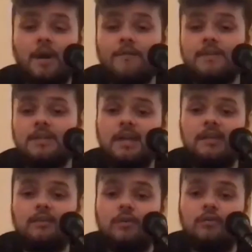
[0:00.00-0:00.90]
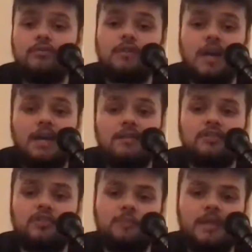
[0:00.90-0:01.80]
other than that, you know, you kind of
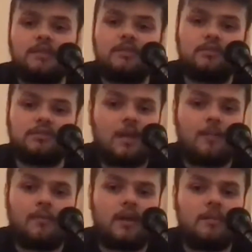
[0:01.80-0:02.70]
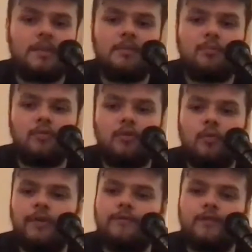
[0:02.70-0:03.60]
just spend your time around the people you're
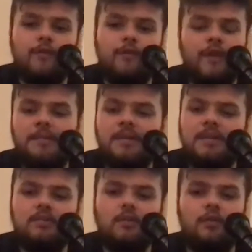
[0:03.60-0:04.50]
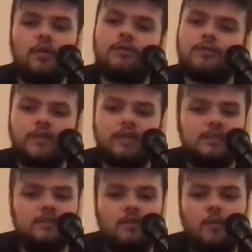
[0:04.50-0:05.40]
with, your family, your close
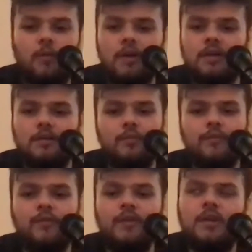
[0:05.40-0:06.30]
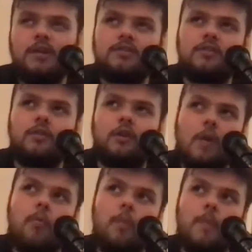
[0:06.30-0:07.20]
friends that you're working with. So the
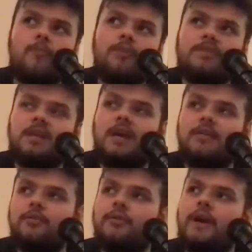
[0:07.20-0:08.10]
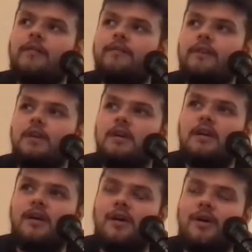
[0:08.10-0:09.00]
couple memories that I do have
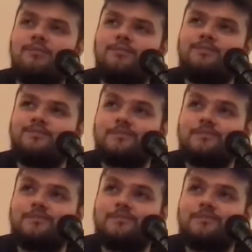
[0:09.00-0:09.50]
um,